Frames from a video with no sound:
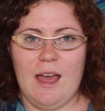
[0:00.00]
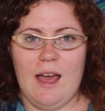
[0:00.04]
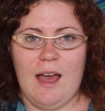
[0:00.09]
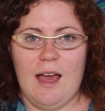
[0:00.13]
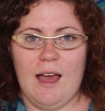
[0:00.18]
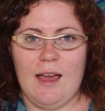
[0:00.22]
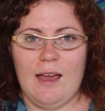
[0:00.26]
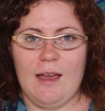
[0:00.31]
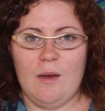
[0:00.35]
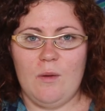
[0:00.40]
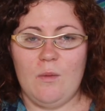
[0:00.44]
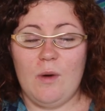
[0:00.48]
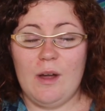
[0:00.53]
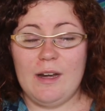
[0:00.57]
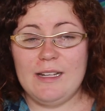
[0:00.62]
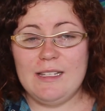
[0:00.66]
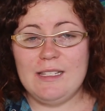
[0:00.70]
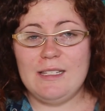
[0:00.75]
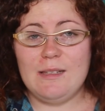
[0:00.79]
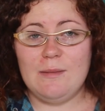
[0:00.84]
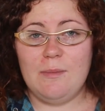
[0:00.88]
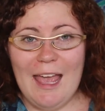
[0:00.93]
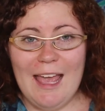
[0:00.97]
I
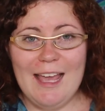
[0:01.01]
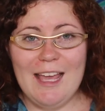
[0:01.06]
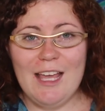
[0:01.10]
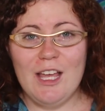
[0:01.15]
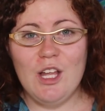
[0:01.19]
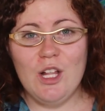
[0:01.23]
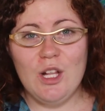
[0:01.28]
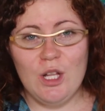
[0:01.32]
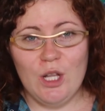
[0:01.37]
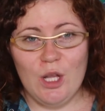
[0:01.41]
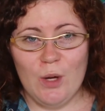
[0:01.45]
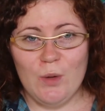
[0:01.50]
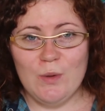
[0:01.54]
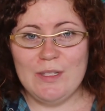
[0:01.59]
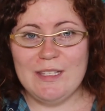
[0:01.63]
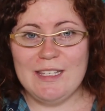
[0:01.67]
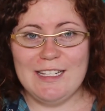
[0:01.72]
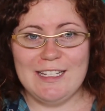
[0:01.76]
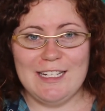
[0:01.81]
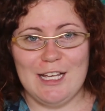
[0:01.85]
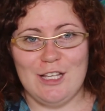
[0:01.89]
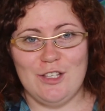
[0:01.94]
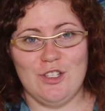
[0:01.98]
wanted to pay close
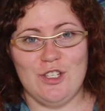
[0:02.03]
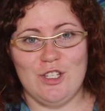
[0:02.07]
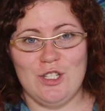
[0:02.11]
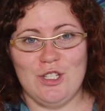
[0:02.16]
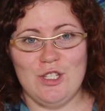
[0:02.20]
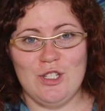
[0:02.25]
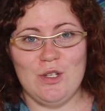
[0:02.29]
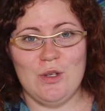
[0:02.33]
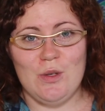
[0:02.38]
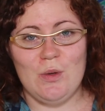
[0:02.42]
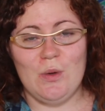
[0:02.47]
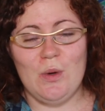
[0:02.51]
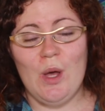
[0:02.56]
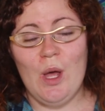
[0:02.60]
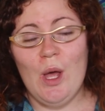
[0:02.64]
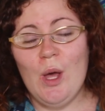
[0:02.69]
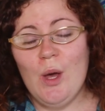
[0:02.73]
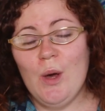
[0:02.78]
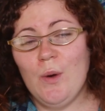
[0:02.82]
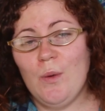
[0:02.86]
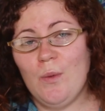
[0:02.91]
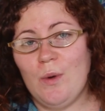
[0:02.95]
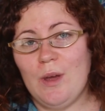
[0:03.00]
attention to
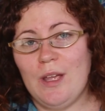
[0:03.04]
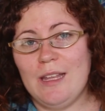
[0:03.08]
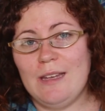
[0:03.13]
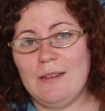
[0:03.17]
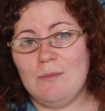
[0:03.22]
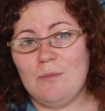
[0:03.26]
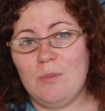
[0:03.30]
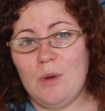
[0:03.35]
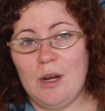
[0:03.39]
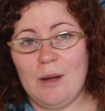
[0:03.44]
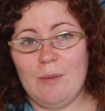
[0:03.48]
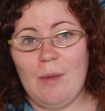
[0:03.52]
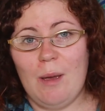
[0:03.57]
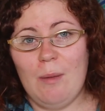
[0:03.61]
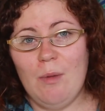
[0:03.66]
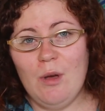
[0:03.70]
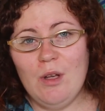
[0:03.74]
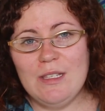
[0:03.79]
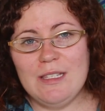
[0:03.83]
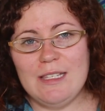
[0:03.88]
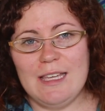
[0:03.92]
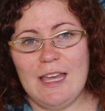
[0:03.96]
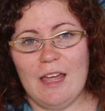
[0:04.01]
when putting my
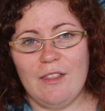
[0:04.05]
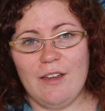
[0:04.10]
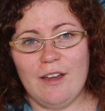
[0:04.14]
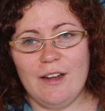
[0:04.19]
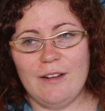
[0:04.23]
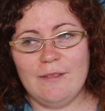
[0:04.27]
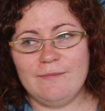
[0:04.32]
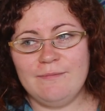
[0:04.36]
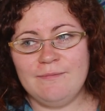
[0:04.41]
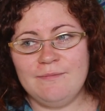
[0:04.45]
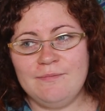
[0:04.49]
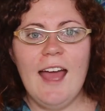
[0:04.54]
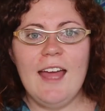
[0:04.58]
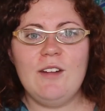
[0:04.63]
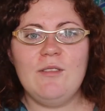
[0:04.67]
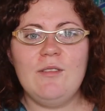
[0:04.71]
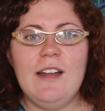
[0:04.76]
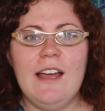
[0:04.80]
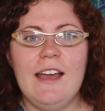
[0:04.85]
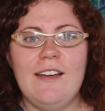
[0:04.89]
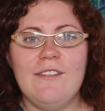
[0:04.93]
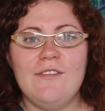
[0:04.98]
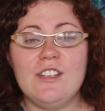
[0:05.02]
book together. I
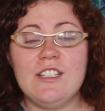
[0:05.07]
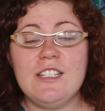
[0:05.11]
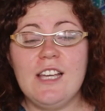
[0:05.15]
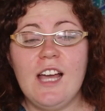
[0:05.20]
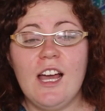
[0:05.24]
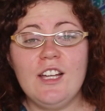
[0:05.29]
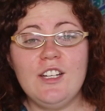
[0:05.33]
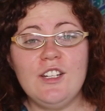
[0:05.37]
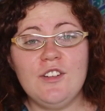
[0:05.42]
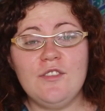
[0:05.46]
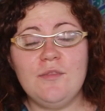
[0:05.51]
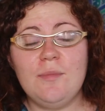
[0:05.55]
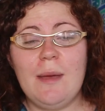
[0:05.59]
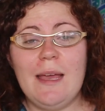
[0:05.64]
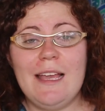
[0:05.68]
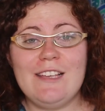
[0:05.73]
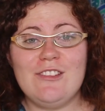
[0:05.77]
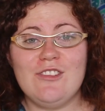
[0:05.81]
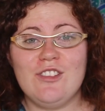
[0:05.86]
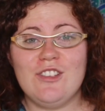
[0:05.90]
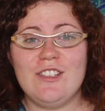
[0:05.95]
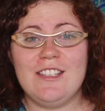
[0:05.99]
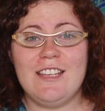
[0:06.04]
don't have a ton of
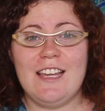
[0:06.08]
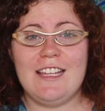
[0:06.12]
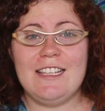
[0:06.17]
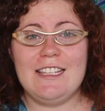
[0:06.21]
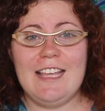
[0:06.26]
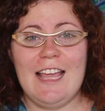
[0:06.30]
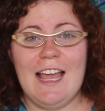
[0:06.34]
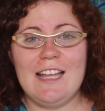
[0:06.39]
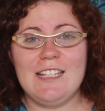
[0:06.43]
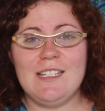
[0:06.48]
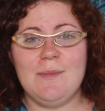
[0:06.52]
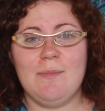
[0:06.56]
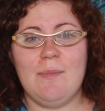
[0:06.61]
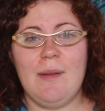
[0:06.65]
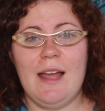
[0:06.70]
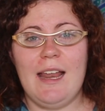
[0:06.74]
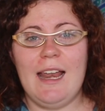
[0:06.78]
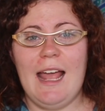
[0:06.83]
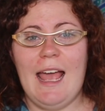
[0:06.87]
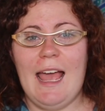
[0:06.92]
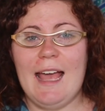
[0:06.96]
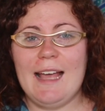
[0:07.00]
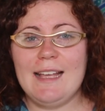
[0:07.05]
pages done yet,
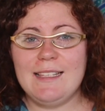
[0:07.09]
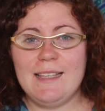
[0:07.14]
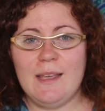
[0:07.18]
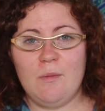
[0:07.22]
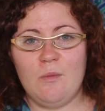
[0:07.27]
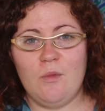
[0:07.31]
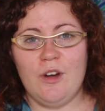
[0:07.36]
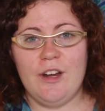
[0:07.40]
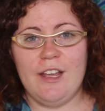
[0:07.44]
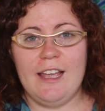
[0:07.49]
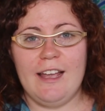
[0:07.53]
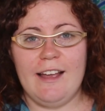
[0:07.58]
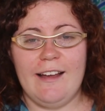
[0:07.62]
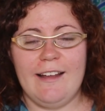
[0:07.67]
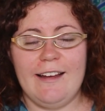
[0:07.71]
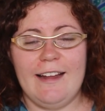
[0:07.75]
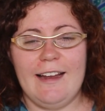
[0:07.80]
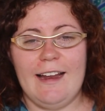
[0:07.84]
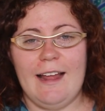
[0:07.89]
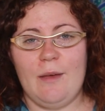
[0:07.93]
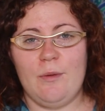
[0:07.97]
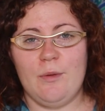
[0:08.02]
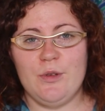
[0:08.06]
but as I'm working on
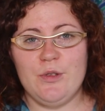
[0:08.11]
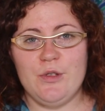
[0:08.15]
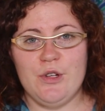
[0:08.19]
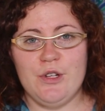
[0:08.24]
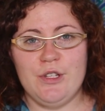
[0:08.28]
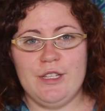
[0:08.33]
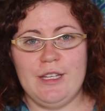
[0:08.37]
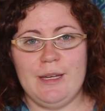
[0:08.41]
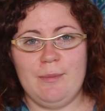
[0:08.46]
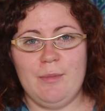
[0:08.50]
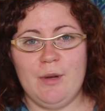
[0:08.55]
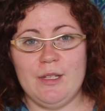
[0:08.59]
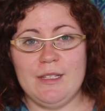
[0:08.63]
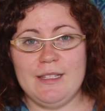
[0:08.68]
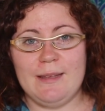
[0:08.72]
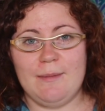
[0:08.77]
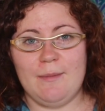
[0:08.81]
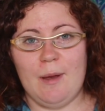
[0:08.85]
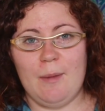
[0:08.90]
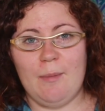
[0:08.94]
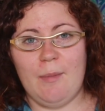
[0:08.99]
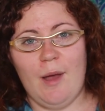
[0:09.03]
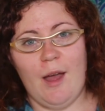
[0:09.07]
it, I will certainly put
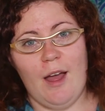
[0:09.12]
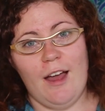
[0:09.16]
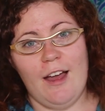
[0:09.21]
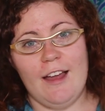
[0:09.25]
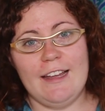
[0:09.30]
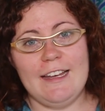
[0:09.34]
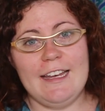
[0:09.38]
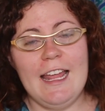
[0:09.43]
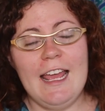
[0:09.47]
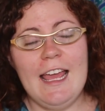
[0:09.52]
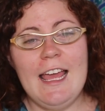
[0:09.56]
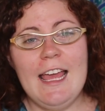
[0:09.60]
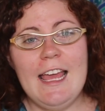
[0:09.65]
some up on